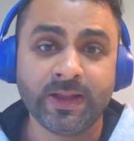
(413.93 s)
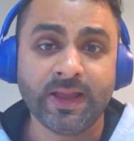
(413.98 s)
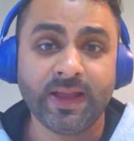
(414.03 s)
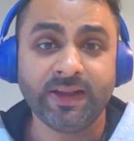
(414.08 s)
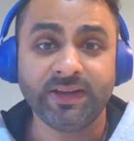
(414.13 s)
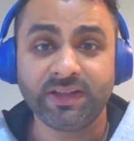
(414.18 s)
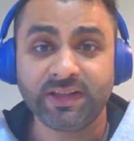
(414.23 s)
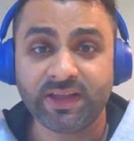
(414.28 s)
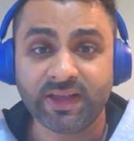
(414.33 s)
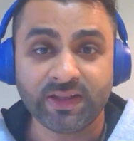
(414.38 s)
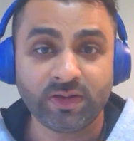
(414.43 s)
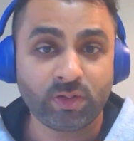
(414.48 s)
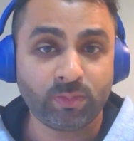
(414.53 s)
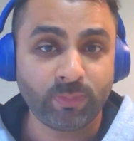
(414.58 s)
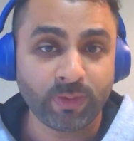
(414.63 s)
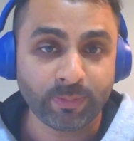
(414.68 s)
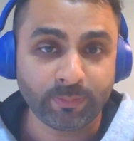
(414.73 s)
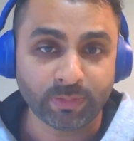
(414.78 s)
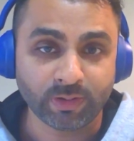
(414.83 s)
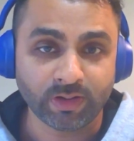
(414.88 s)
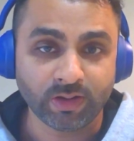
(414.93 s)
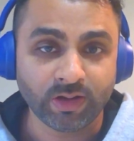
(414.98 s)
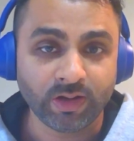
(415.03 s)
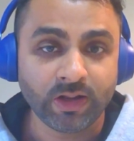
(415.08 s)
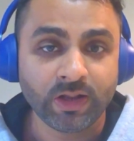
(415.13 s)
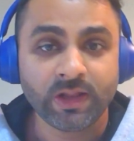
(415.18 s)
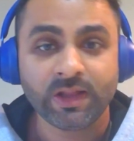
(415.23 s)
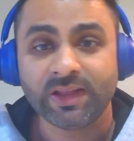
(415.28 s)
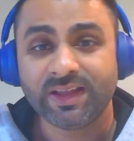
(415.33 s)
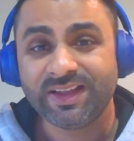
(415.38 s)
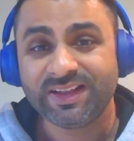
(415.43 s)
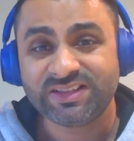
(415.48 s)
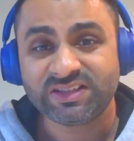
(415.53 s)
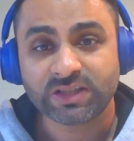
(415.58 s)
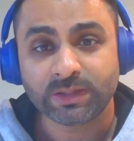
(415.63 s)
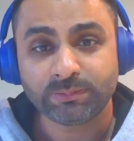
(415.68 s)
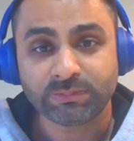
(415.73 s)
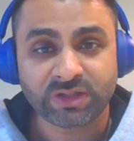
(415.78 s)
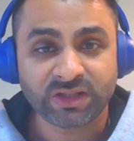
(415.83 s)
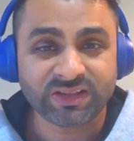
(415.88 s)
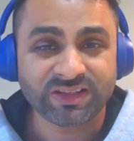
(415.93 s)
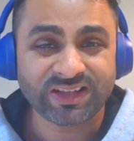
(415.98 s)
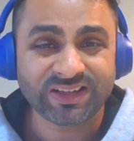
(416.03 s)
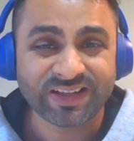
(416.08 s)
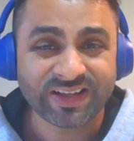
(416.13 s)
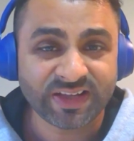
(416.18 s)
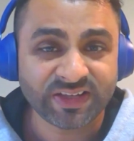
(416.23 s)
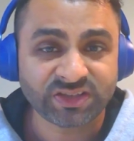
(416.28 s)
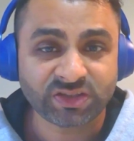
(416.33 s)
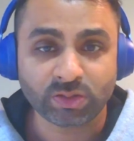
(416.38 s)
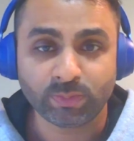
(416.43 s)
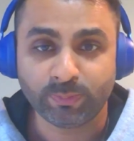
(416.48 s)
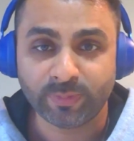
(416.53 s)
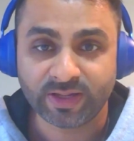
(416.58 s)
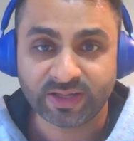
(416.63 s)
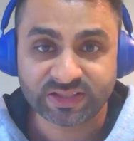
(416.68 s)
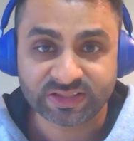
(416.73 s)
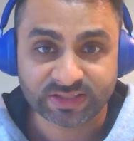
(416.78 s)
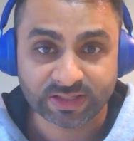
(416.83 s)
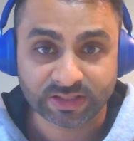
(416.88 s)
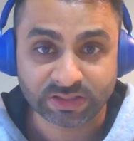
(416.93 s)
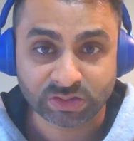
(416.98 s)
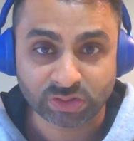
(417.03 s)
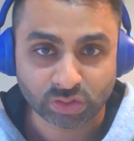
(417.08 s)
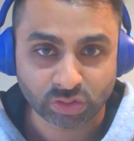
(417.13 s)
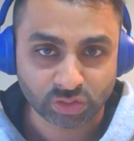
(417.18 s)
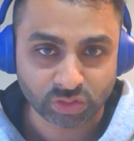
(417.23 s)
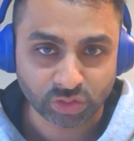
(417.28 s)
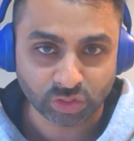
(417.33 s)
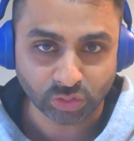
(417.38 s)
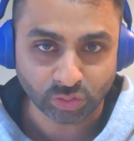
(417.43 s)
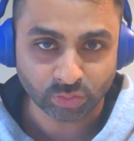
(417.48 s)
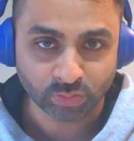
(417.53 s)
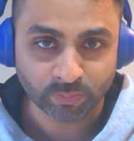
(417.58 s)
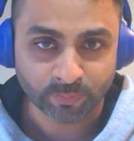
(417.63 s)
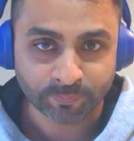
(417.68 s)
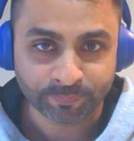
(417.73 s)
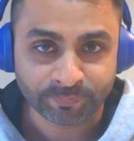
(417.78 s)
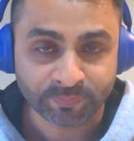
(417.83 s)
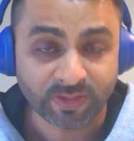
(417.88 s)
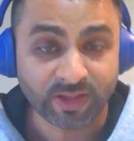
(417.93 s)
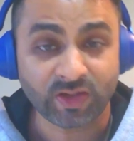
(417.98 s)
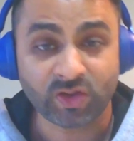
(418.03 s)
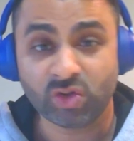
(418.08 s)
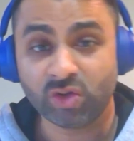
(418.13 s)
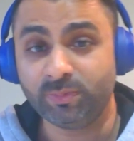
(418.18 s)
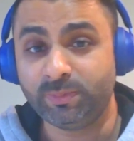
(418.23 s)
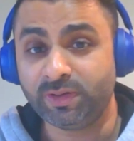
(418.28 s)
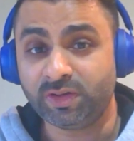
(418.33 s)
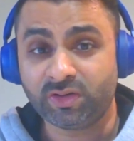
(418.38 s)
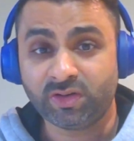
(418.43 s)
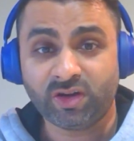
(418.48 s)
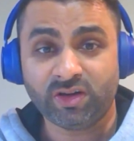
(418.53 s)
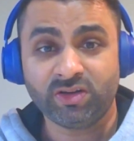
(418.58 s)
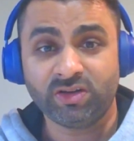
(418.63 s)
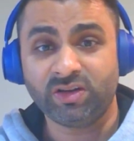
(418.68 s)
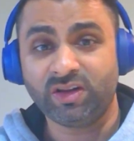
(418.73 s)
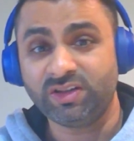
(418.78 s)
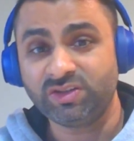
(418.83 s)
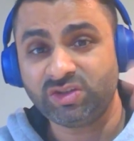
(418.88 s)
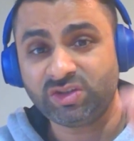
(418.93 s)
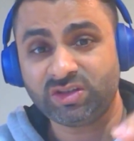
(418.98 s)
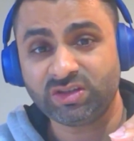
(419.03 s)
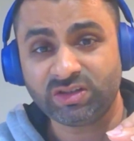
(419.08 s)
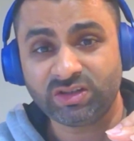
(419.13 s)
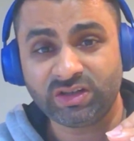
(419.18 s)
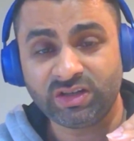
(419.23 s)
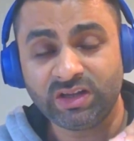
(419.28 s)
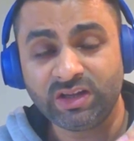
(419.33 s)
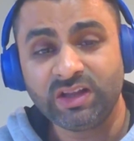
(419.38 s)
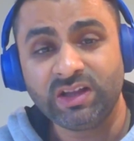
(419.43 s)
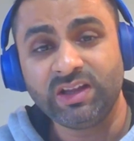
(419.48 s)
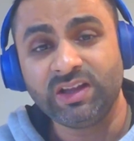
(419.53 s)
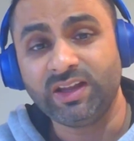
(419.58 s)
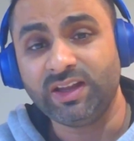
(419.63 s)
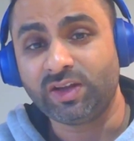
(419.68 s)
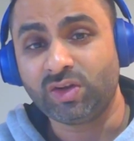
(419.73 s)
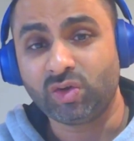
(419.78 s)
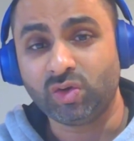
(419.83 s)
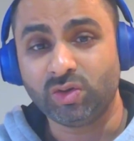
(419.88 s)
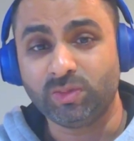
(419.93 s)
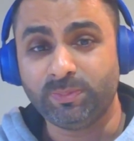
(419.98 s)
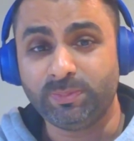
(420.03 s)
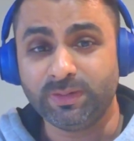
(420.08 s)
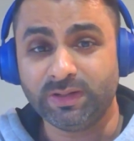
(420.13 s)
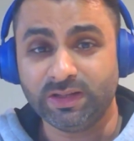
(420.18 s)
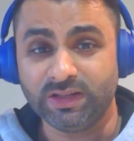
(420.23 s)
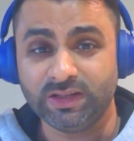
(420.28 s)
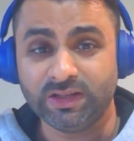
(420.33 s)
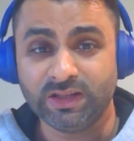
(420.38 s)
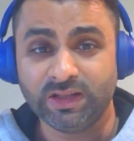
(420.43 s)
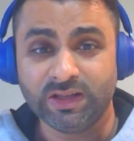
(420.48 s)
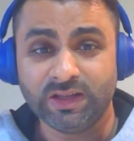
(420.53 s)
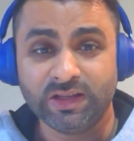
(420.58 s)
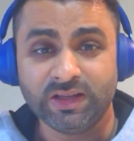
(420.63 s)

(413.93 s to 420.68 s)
And again, remember, it's something that has to make sense to you. It could be chronological, it could be